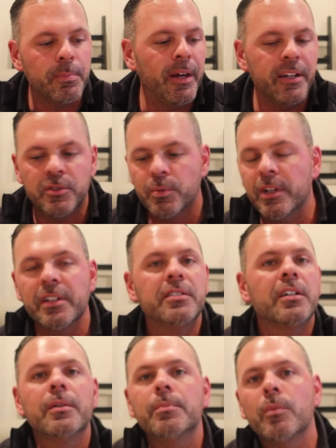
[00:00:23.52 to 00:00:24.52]
bet is really
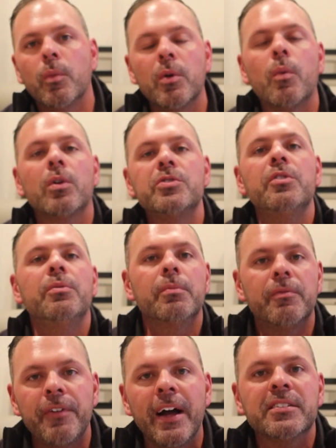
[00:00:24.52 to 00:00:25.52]
to, once
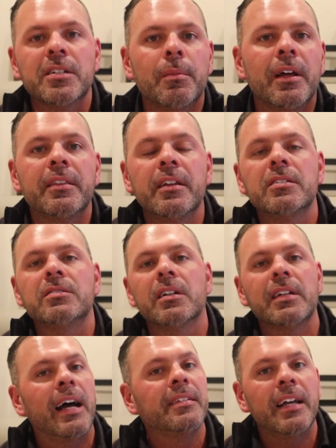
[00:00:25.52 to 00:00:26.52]
you find something like this,
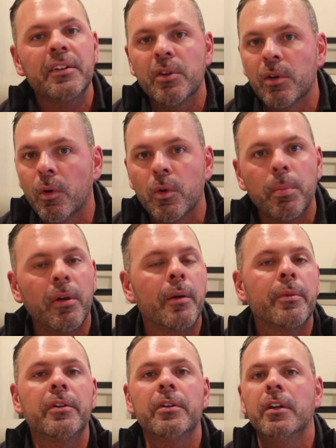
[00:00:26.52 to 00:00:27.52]
to contact your local
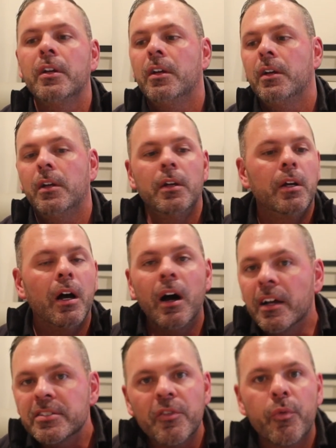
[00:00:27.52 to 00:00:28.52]
plumber.
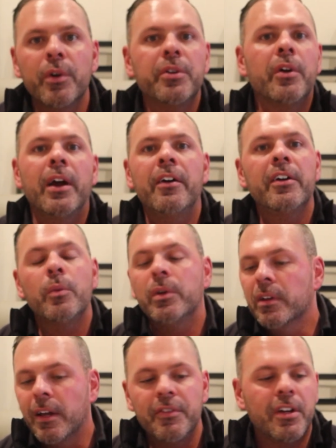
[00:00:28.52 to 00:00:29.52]
Us, if we're in your area,
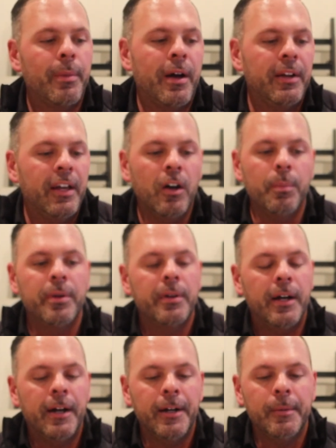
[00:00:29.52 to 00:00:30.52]
we'd love to come out and help
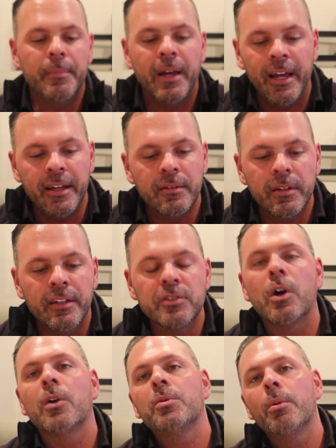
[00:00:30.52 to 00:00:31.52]
and
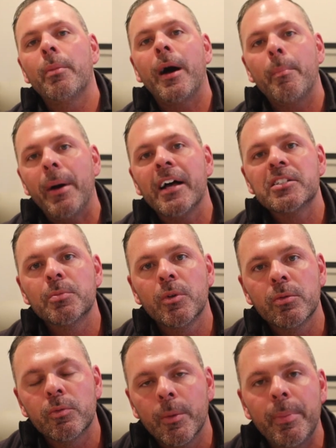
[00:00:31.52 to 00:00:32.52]
talk to them about
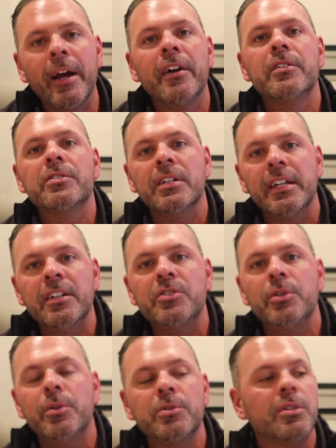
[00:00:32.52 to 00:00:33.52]
possible repairs and
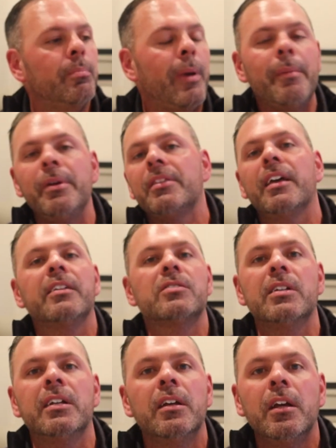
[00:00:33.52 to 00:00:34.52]
issues and maybe
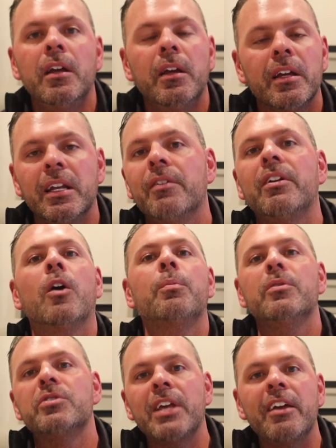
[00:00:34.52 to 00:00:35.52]
things that can even
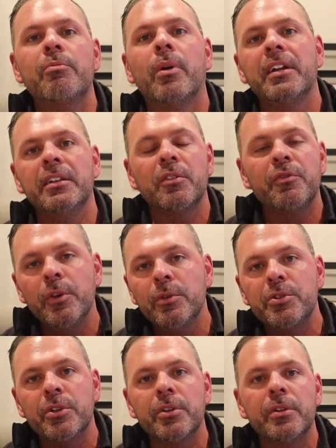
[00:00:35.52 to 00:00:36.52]
help you save money in the
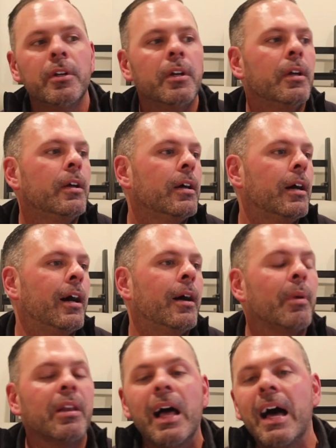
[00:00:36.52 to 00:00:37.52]
future. A
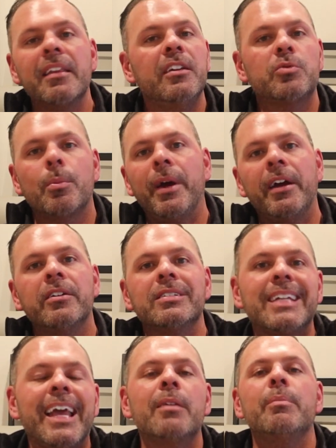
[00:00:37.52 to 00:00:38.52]
lot of these
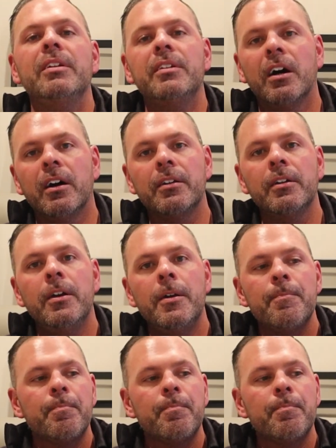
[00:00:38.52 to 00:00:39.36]
repairs can be done